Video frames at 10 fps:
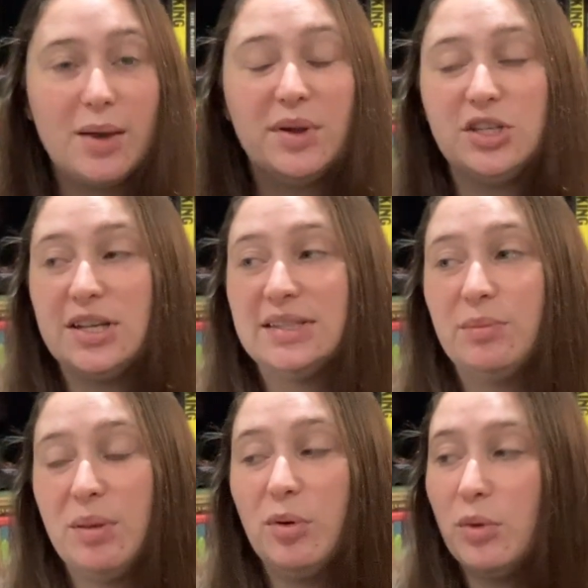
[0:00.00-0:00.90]
which is The
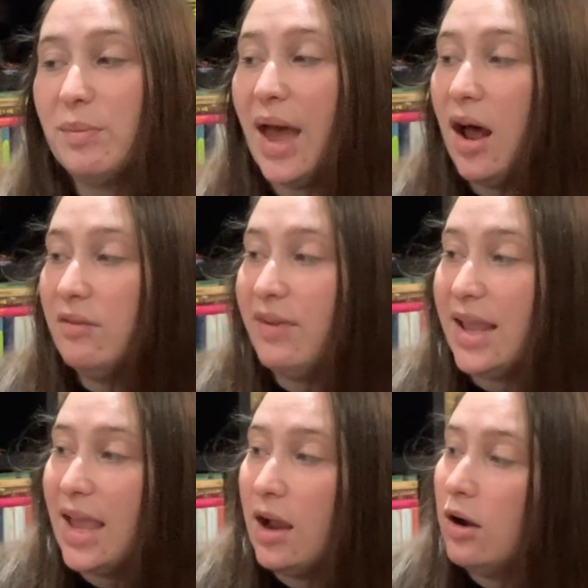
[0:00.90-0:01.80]
People We Met on
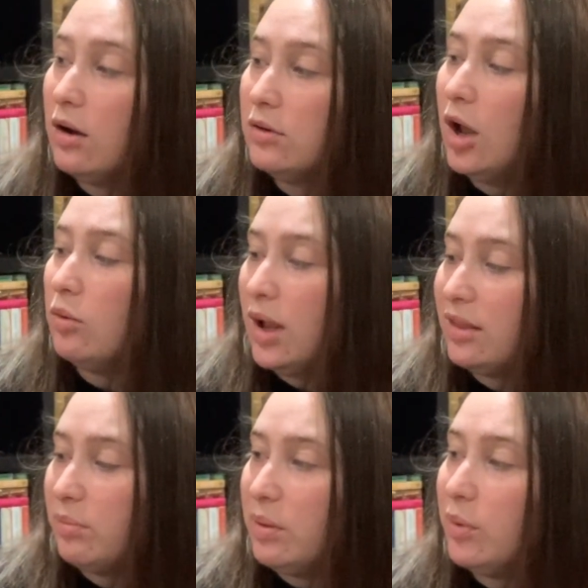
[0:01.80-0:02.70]
Vacation, or no, not
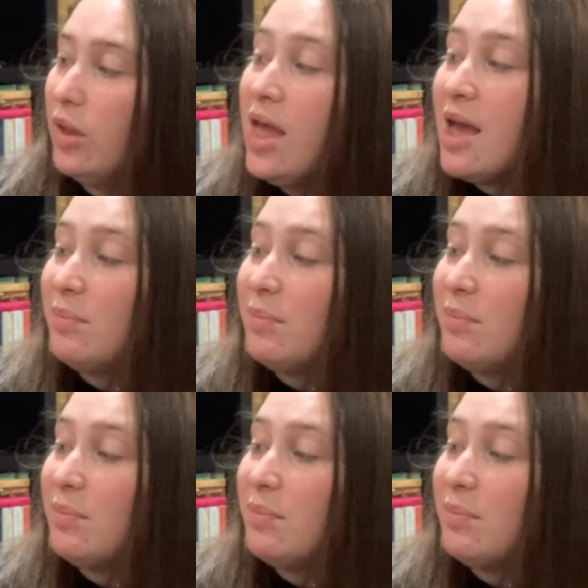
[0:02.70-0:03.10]
the people.